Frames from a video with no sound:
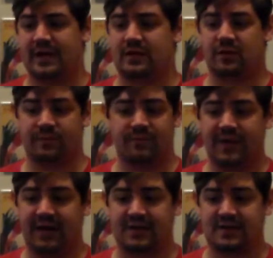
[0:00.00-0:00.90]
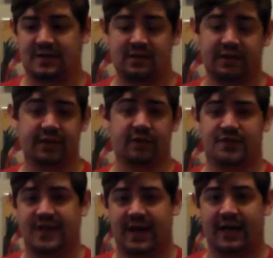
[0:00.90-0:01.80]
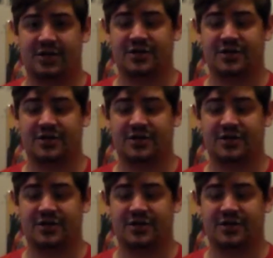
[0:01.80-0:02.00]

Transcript: it makes Lilo sad.